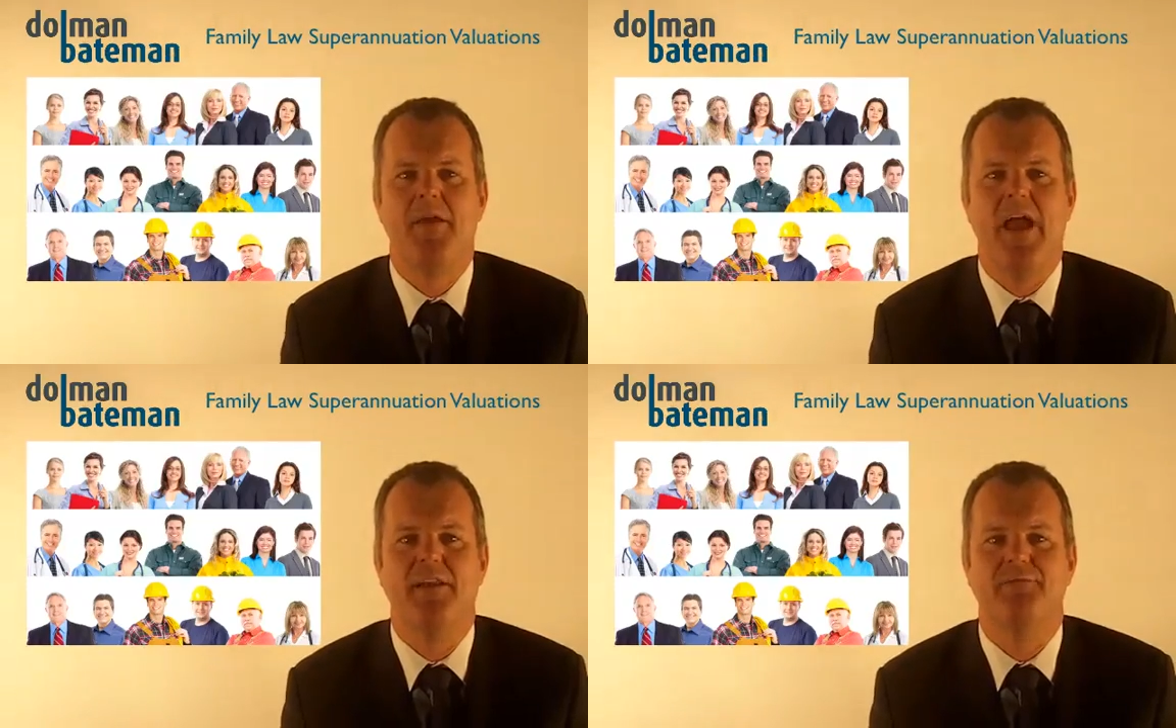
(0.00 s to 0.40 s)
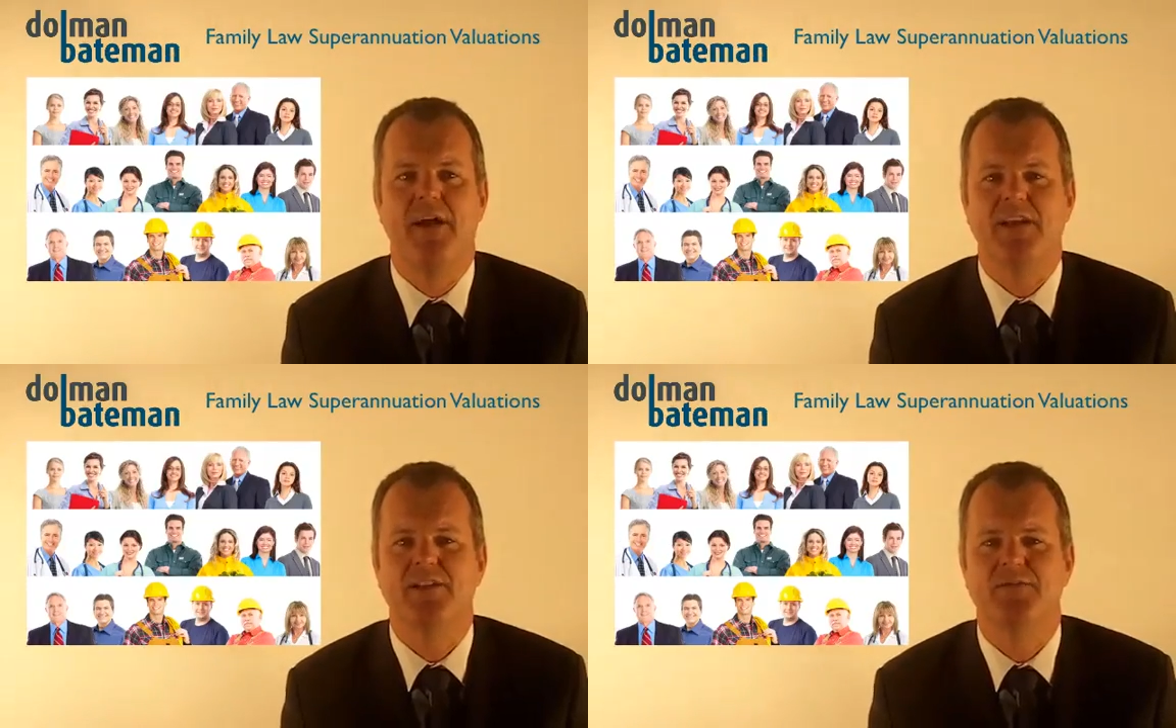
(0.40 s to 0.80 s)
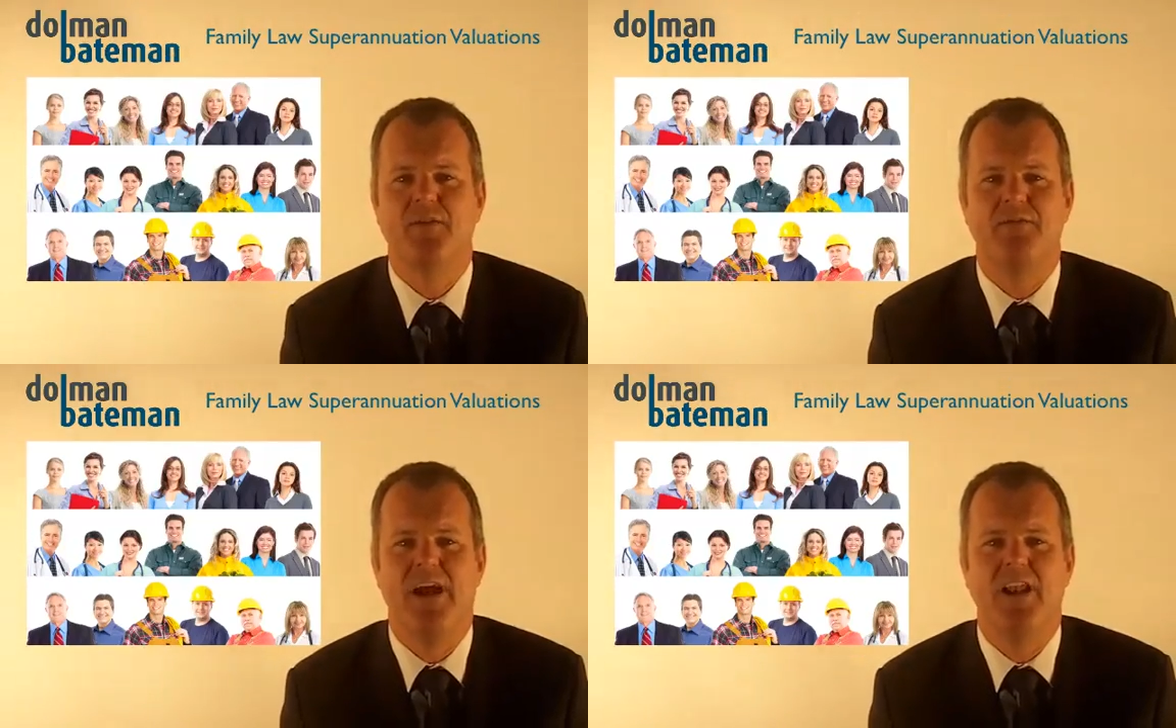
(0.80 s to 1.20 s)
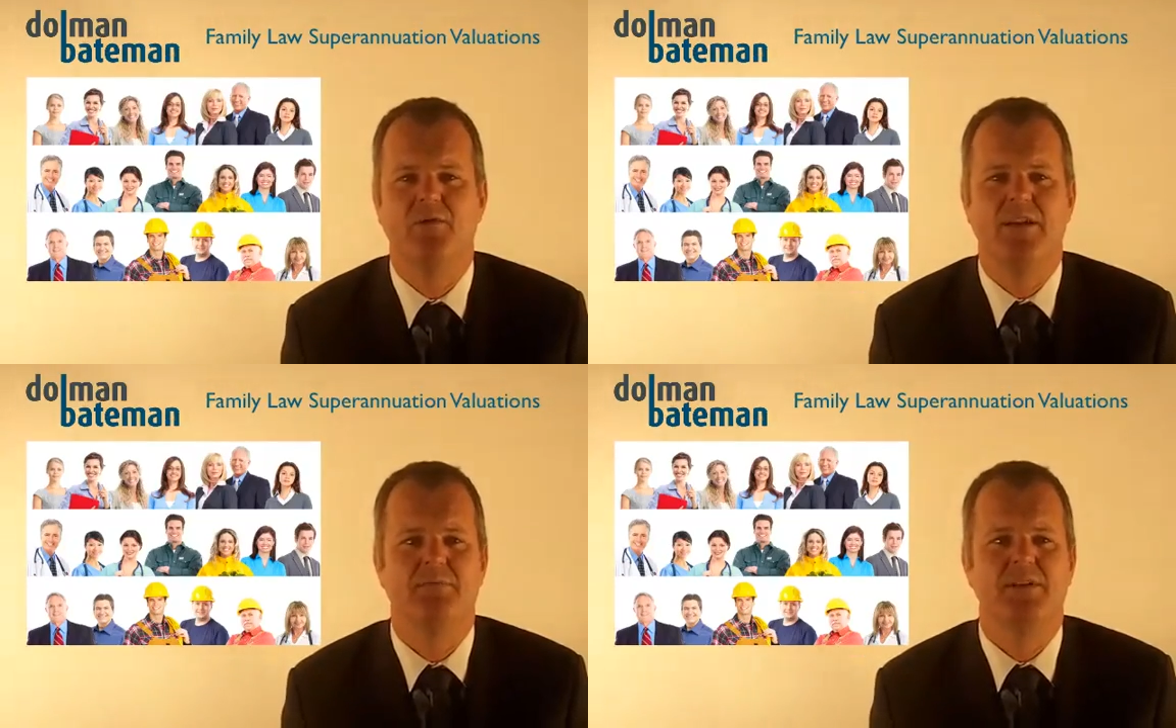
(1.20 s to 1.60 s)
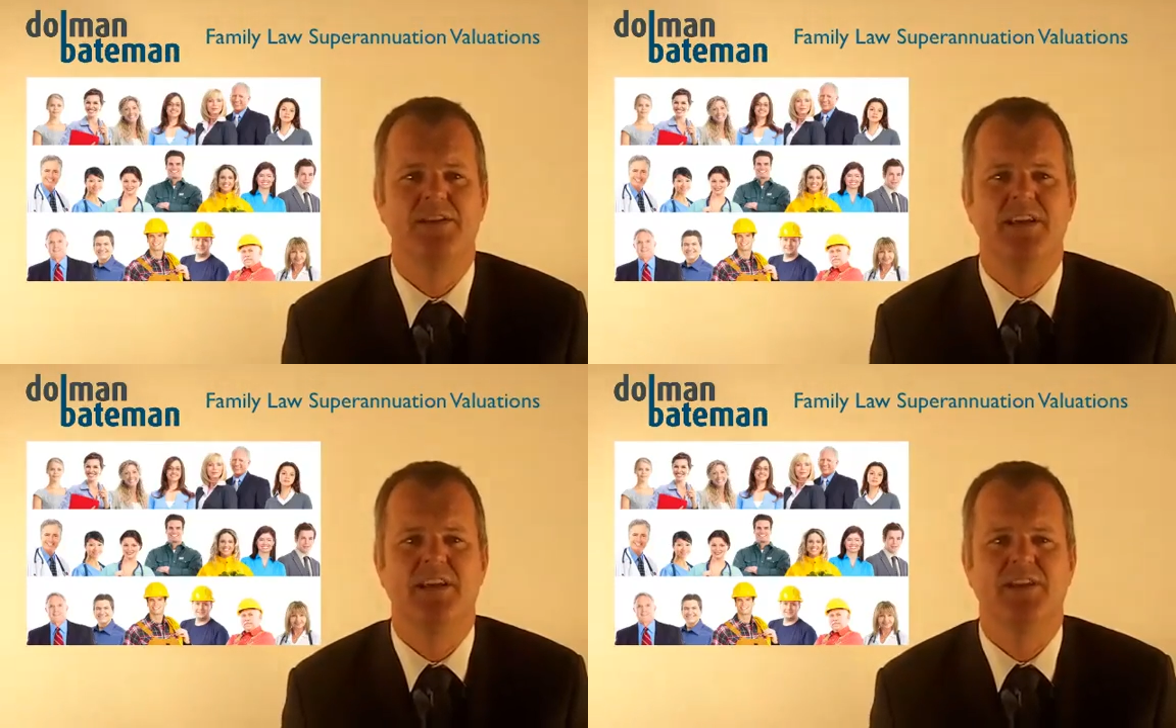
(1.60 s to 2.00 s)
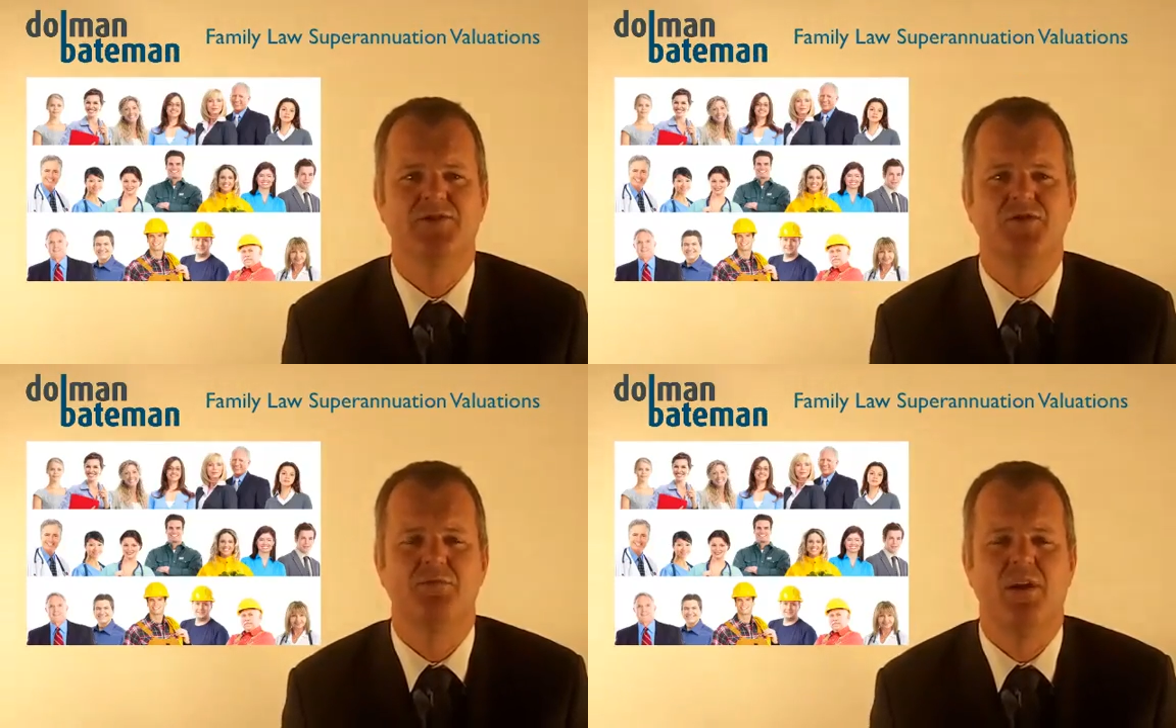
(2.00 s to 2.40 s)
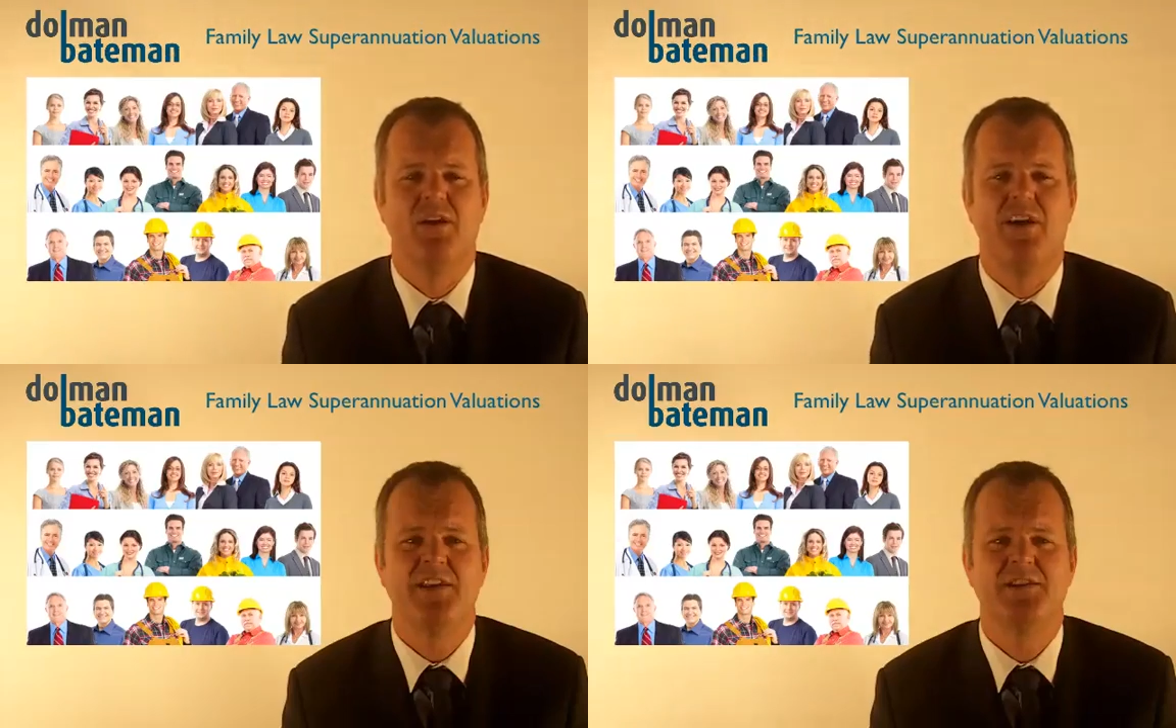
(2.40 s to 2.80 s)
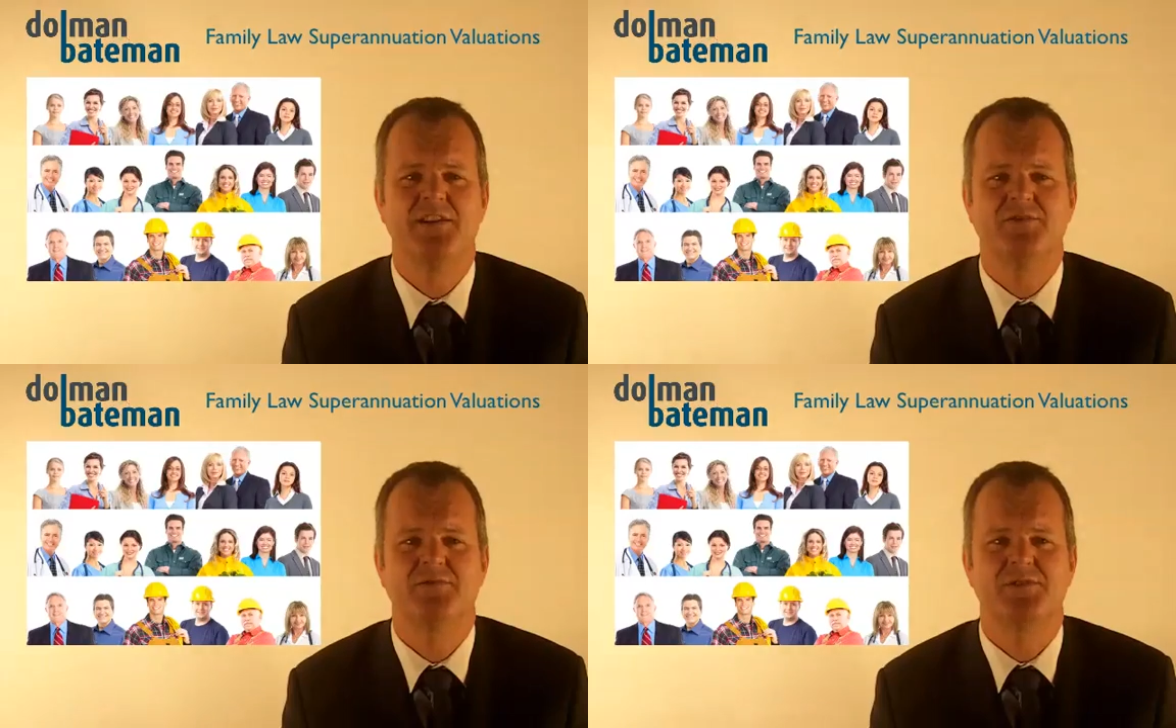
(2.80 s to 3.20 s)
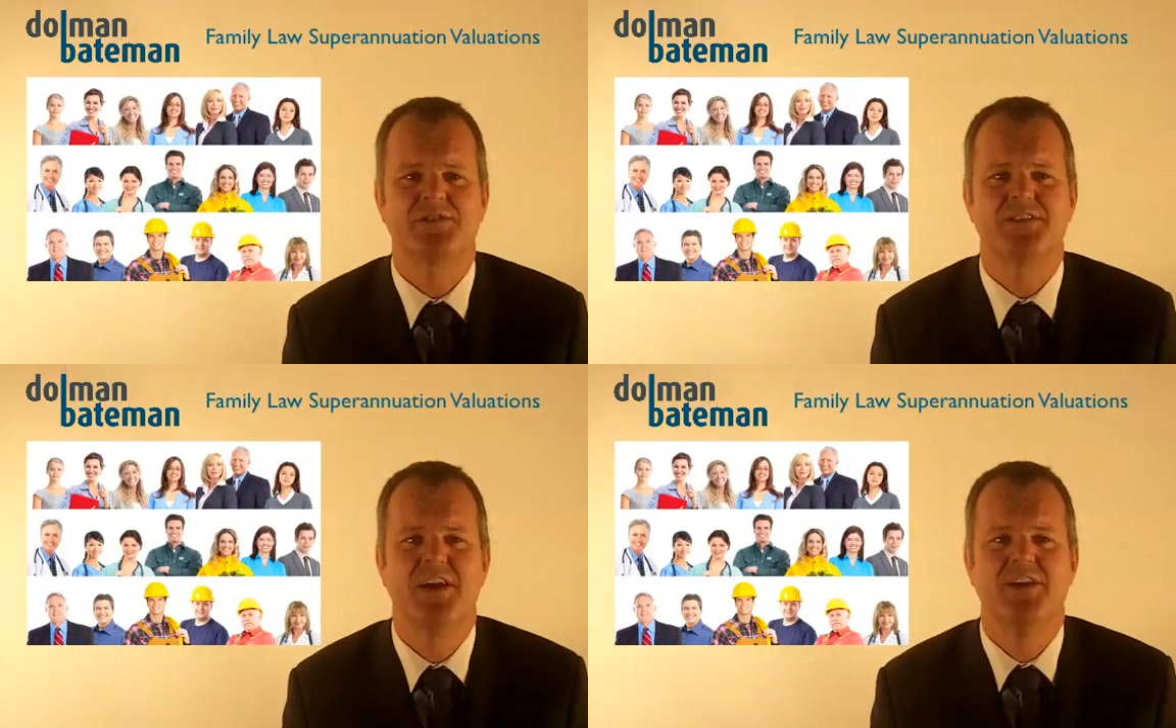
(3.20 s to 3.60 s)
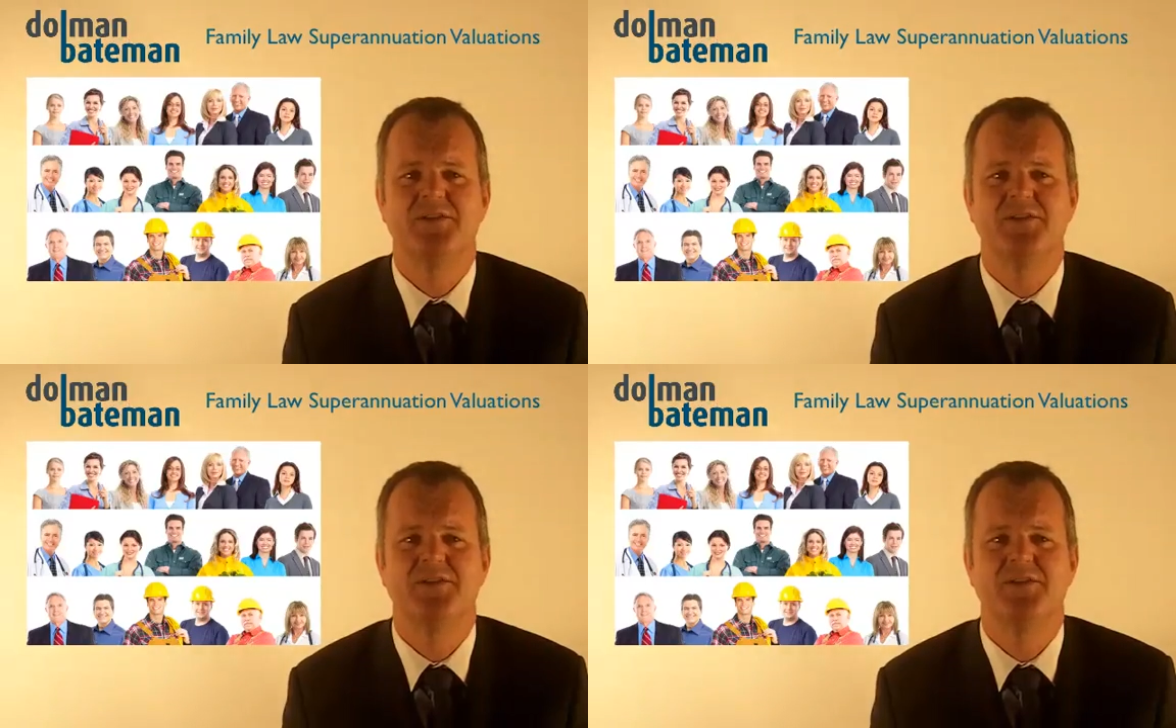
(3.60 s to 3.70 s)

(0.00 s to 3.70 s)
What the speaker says: and factors for valuing particular superannuation interests